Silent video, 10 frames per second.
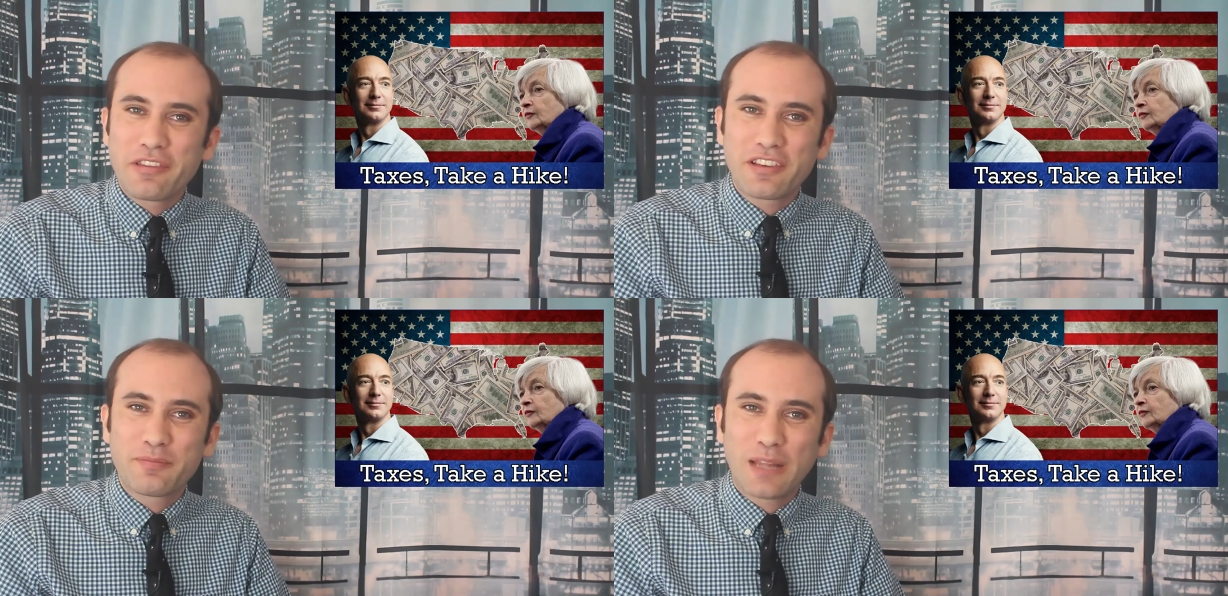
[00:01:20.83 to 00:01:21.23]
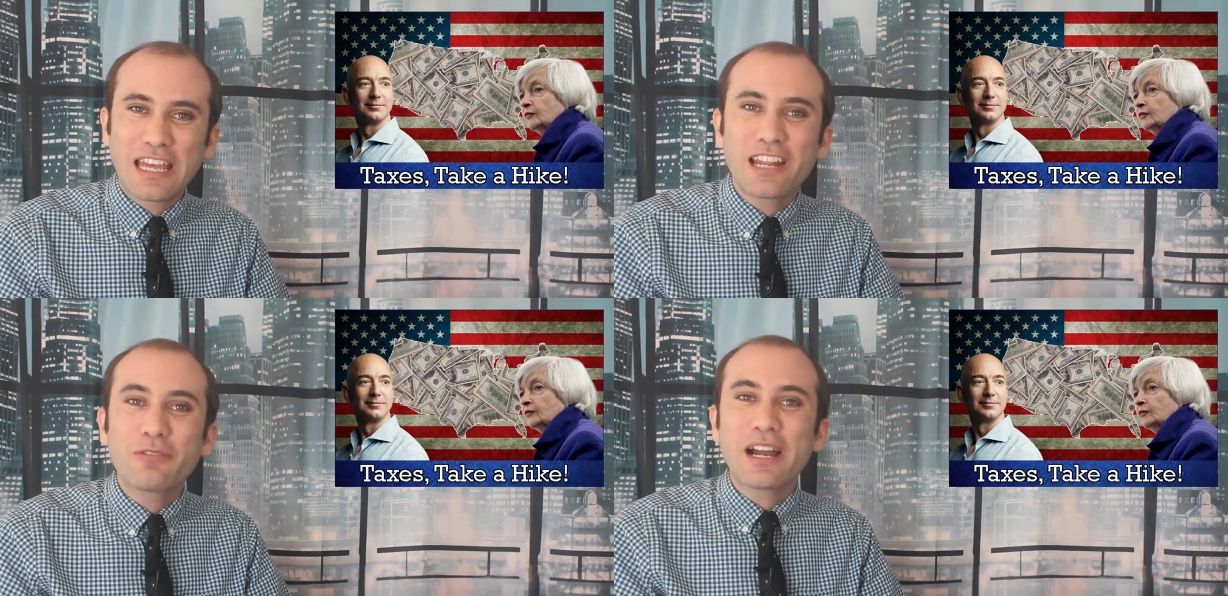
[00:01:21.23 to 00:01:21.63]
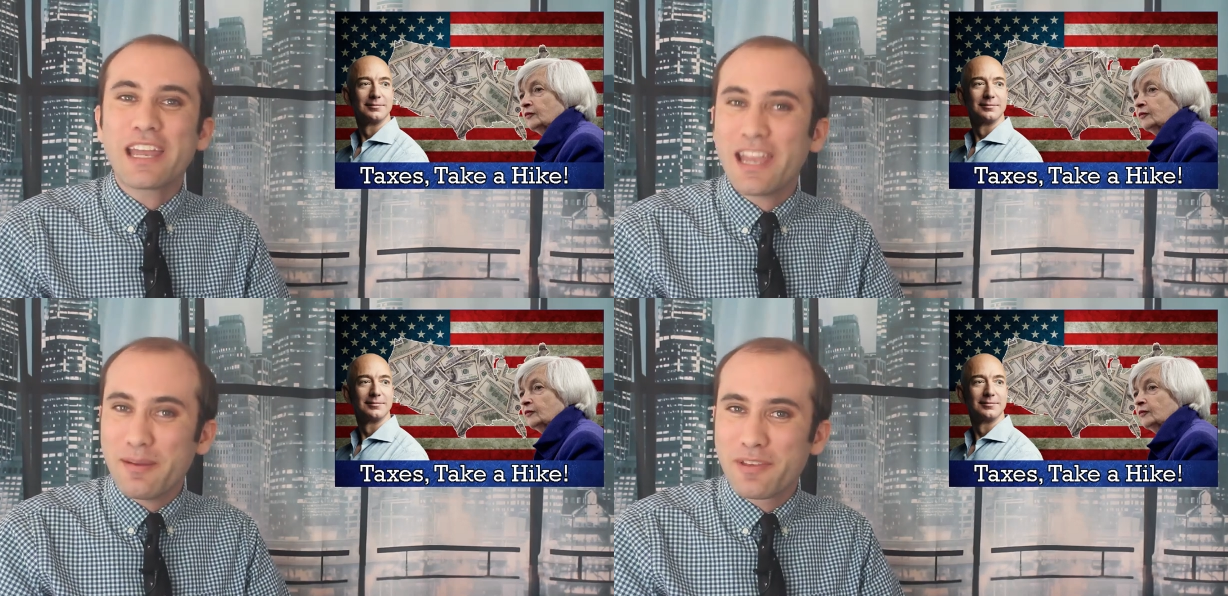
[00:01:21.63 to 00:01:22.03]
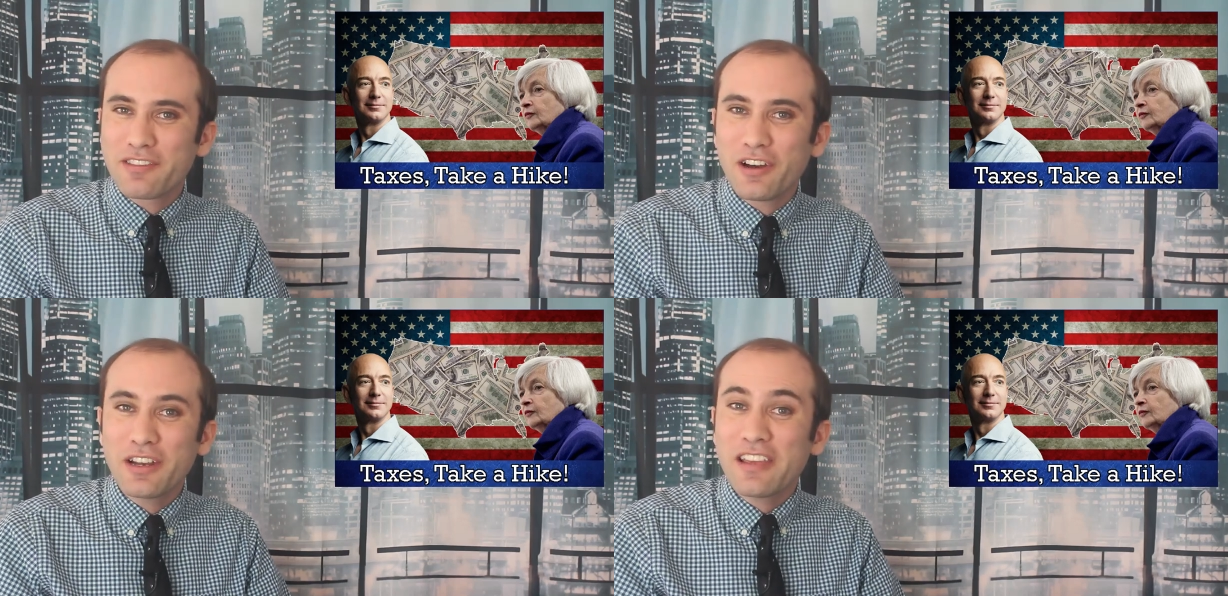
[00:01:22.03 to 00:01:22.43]
Speaker 1: explaining why
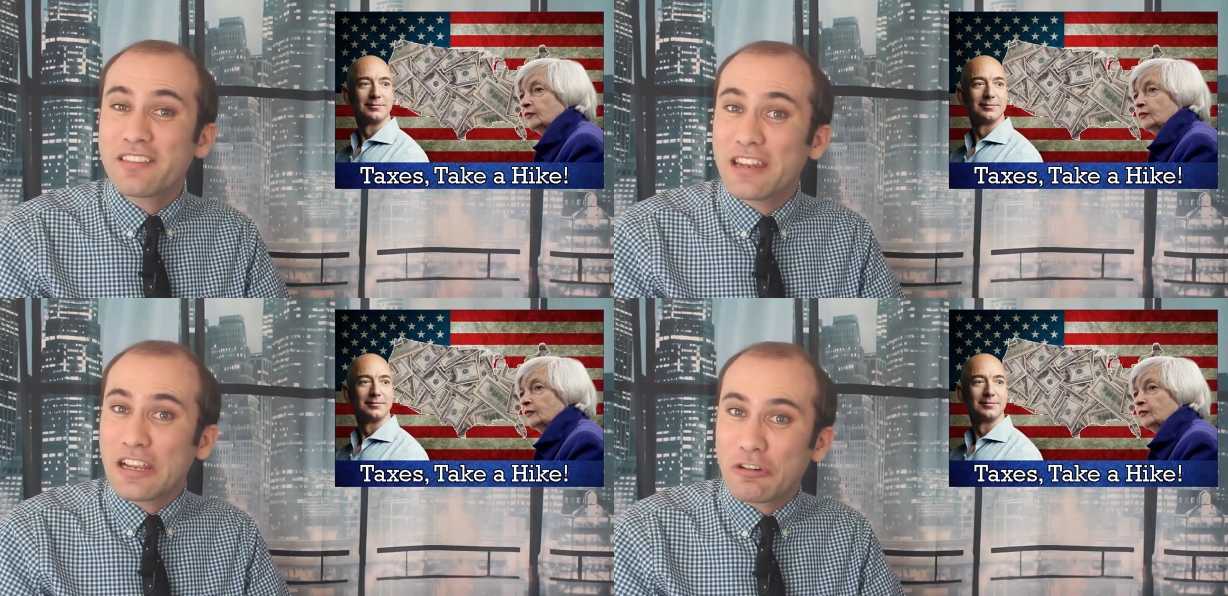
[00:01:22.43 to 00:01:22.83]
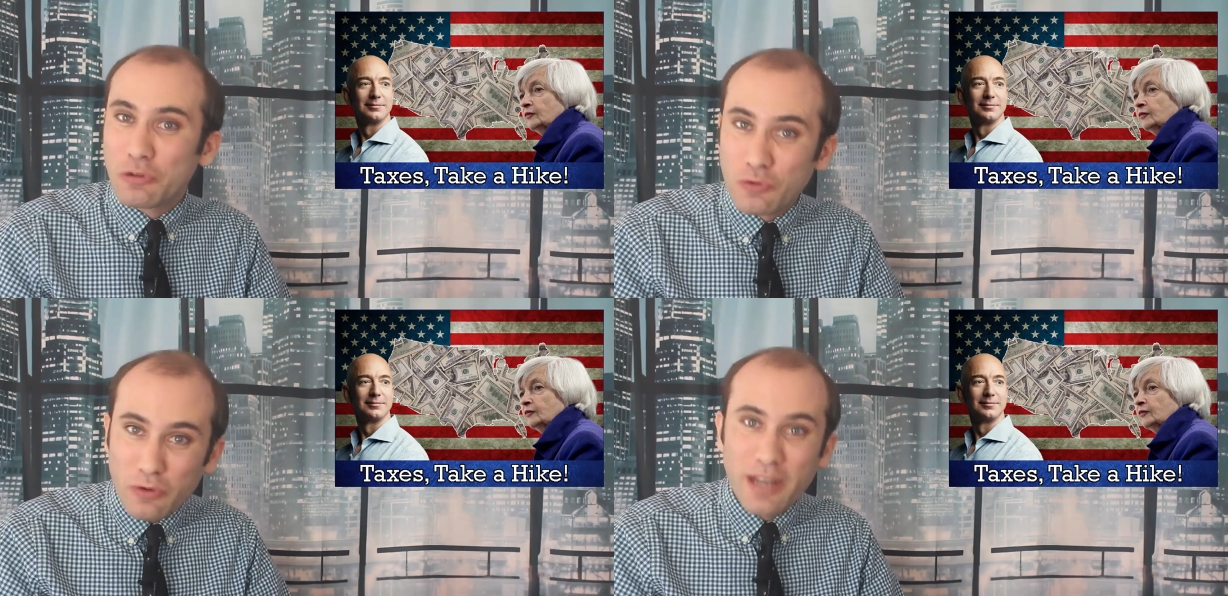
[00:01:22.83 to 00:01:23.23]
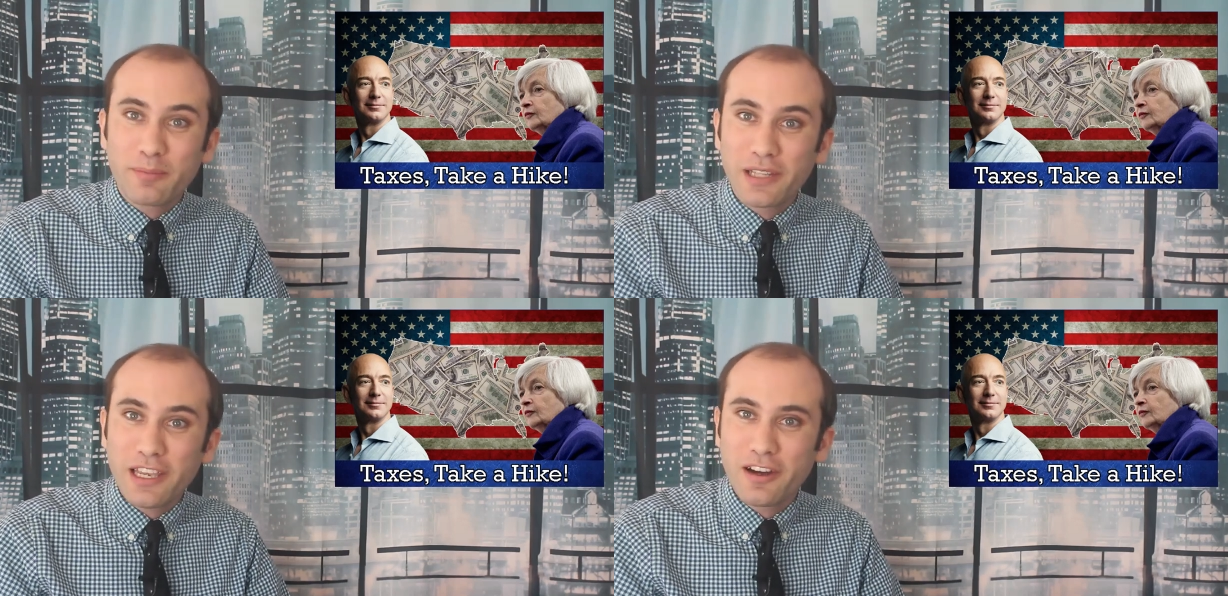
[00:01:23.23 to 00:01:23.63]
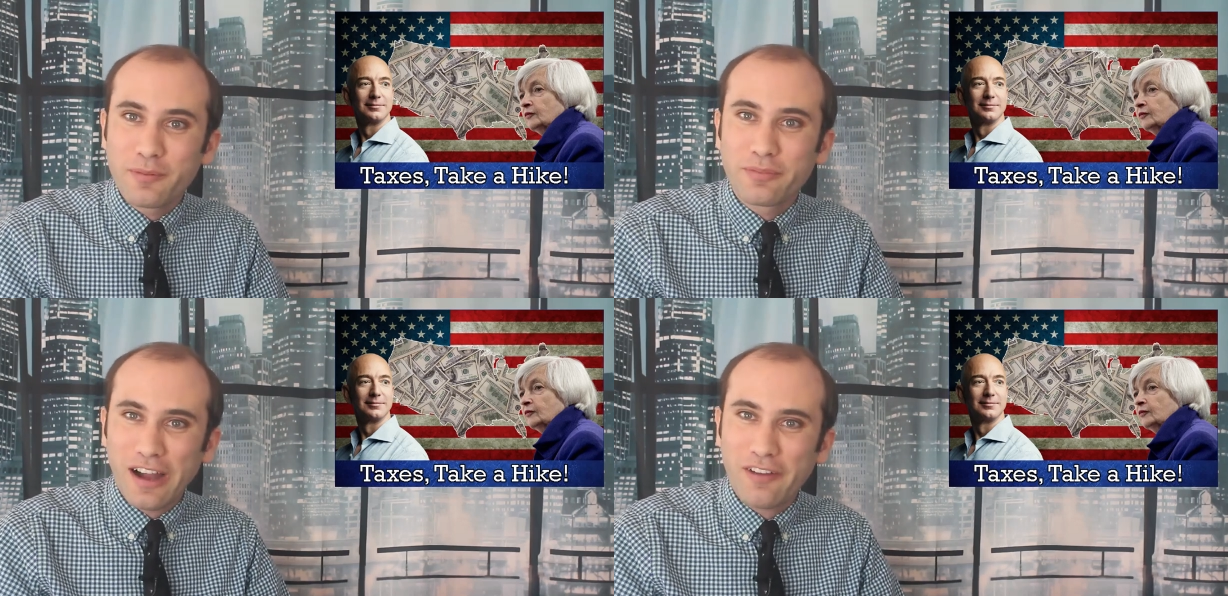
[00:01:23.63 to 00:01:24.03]
Amazon is an incredibly
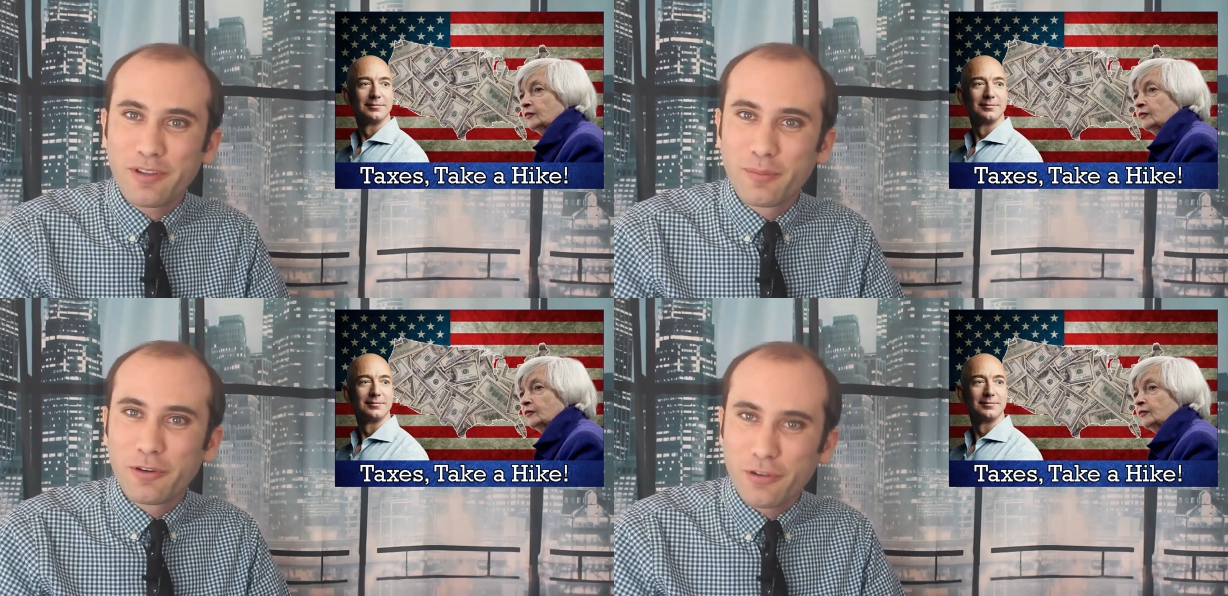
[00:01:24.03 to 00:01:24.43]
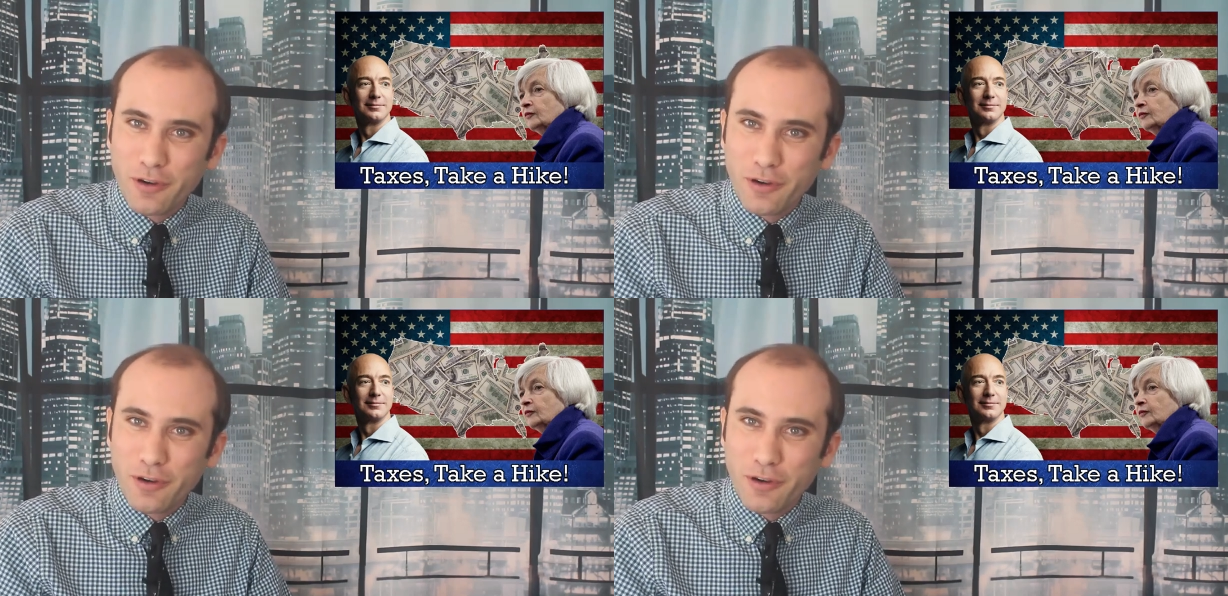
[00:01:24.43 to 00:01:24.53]
unprofitable